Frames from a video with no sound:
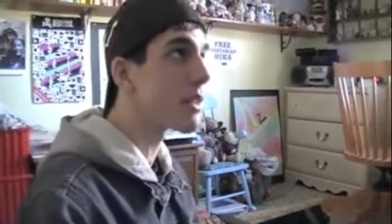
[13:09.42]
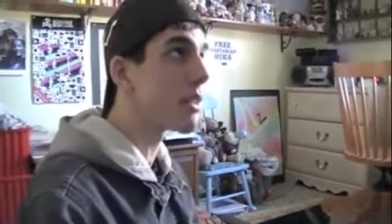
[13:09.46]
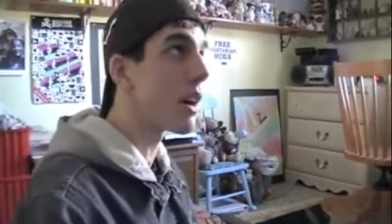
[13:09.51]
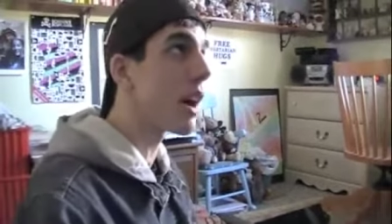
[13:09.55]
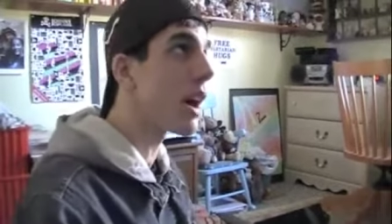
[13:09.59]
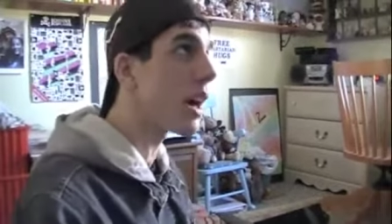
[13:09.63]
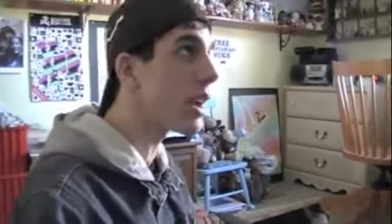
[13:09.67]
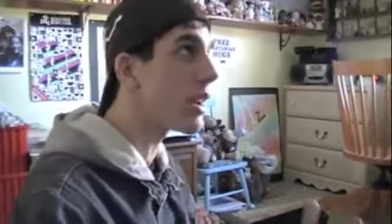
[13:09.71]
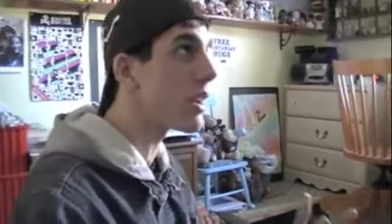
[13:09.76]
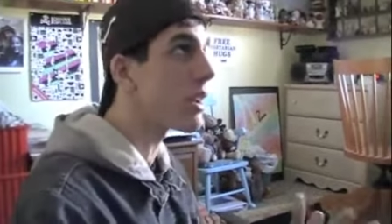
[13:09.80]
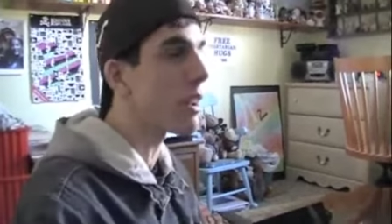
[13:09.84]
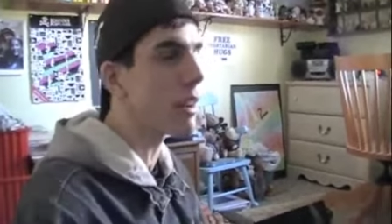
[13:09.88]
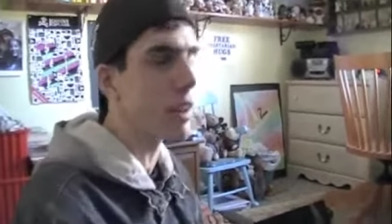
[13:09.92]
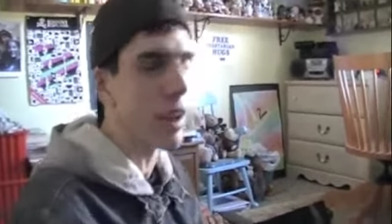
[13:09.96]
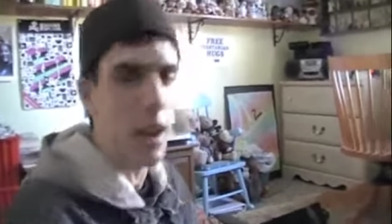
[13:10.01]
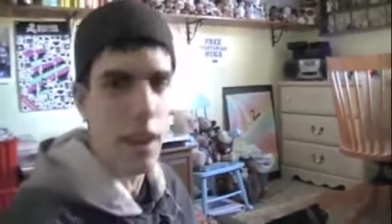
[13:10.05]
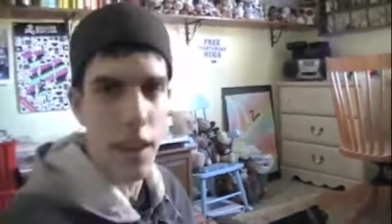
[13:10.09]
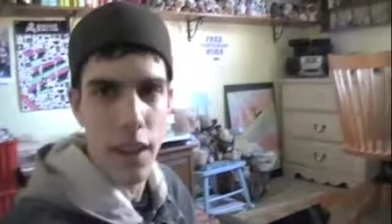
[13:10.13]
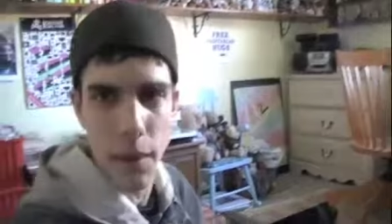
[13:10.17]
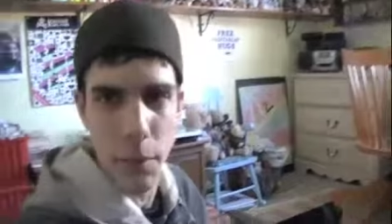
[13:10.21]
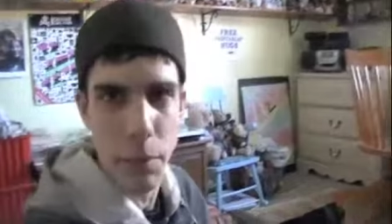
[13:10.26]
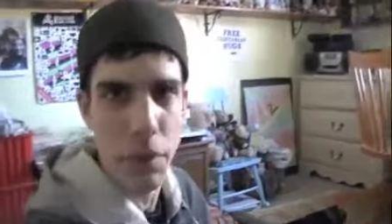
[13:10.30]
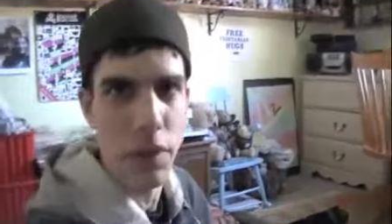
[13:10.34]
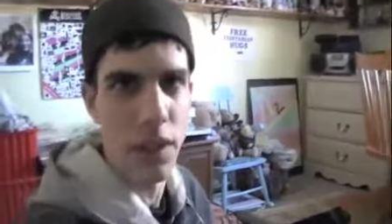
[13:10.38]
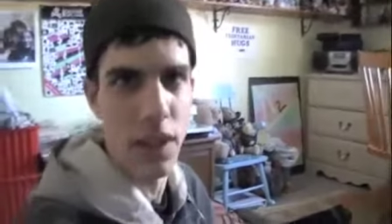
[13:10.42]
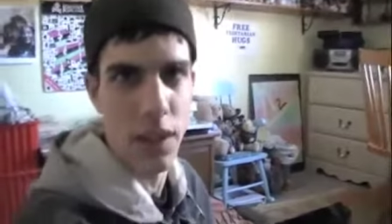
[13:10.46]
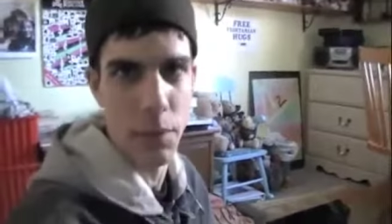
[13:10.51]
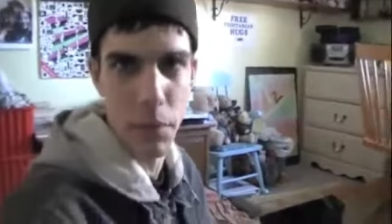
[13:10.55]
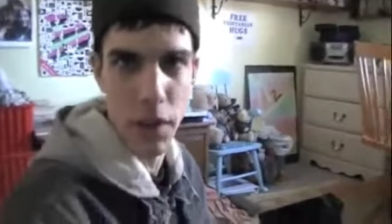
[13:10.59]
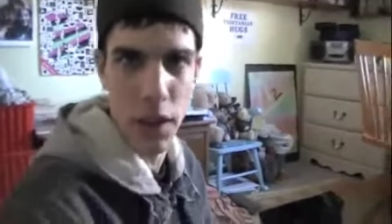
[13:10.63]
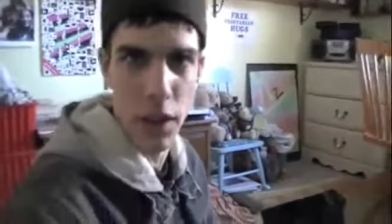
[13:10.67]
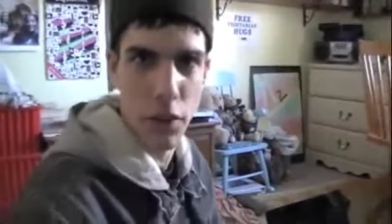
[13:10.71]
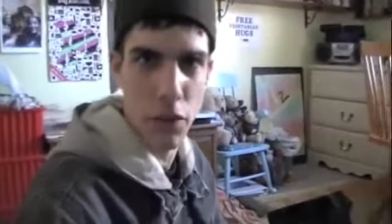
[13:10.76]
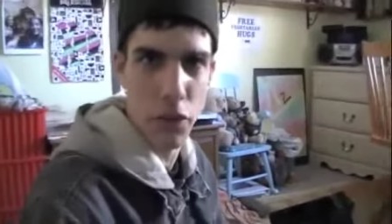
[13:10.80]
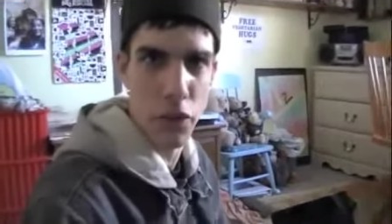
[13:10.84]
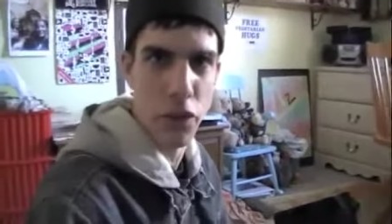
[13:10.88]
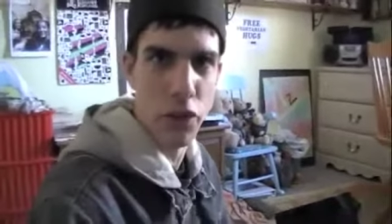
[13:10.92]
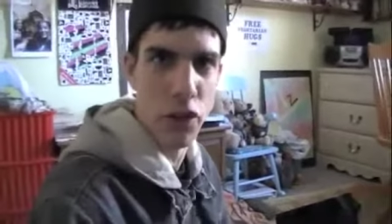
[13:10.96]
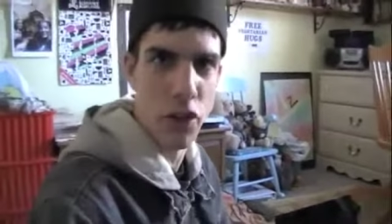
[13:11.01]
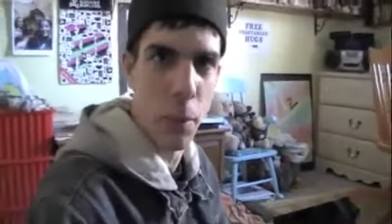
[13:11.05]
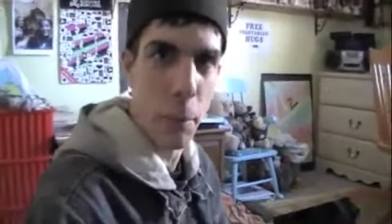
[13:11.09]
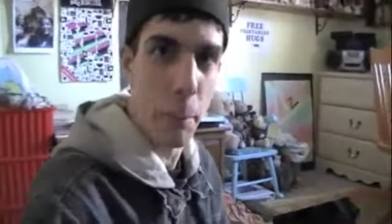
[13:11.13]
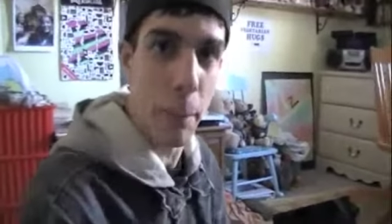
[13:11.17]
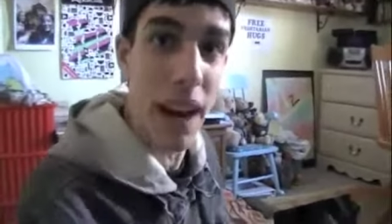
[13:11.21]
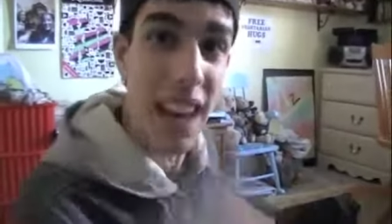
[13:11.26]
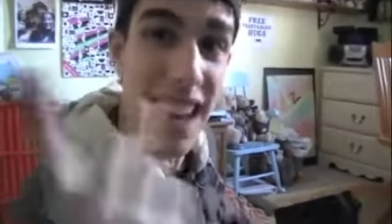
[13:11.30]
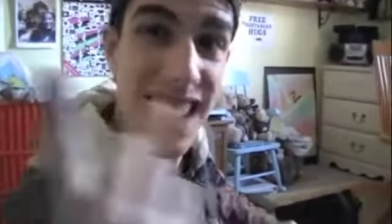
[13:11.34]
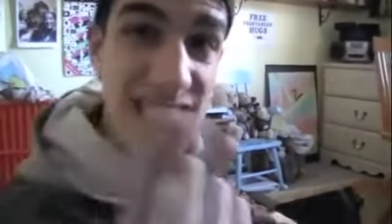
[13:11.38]
Well, I don't know. I can't predict my own future,
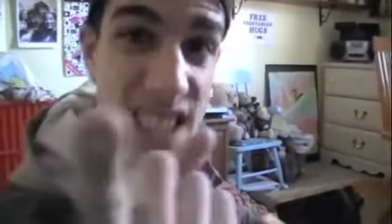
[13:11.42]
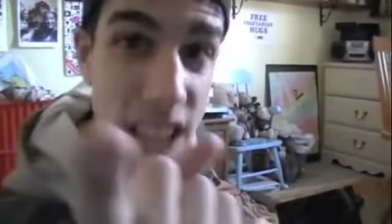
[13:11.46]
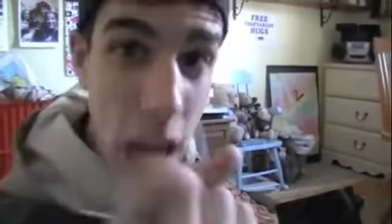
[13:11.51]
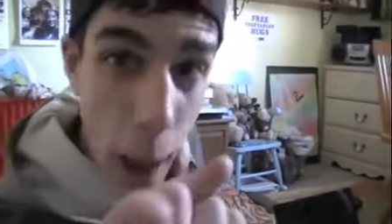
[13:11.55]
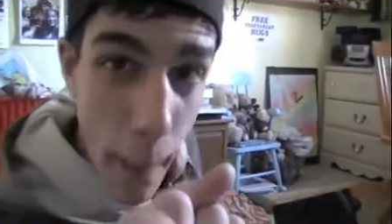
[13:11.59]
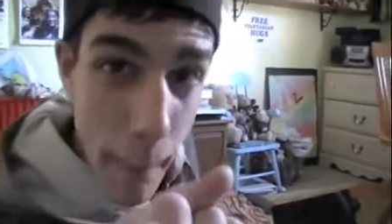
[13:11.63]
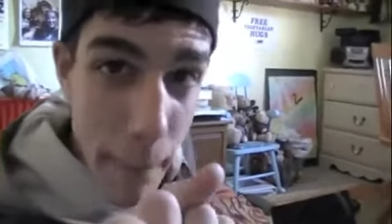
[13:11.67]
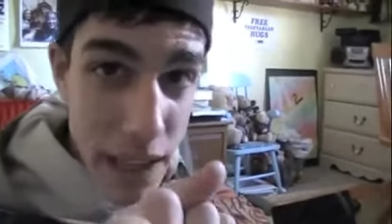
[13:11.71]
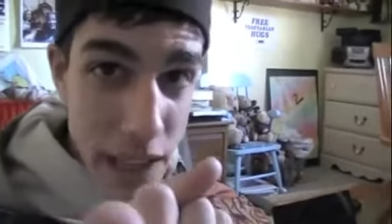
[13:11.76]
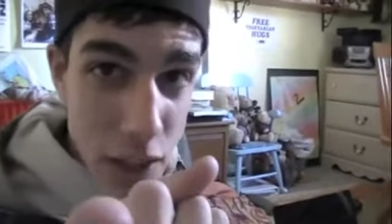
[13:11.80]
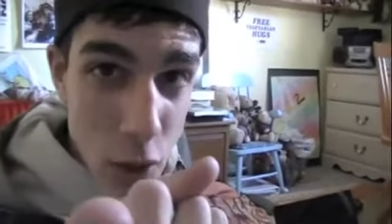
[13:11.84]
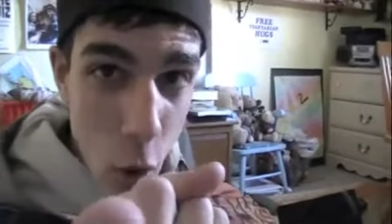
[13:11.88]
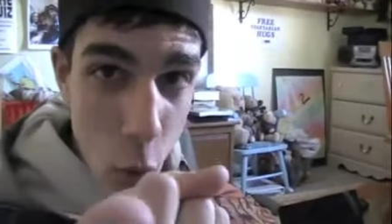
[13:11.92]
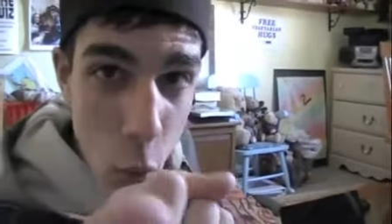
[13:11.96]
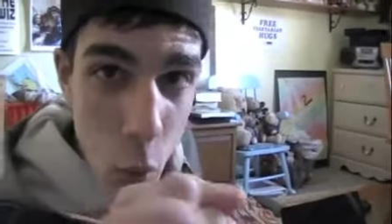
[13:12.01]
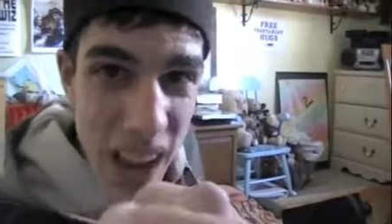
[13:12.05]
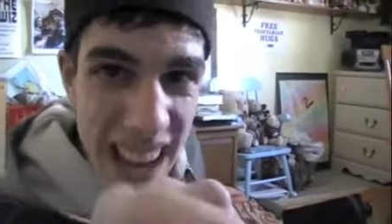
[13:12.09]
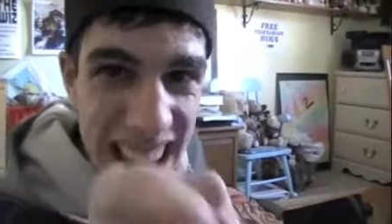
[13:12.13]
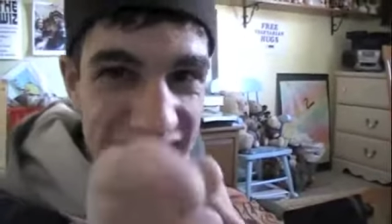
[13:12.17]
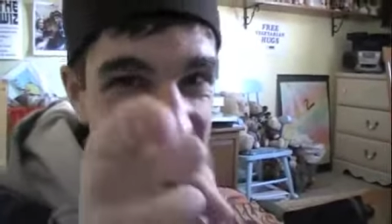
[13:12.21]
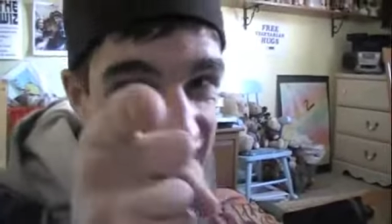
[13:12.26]
but it's coming your way.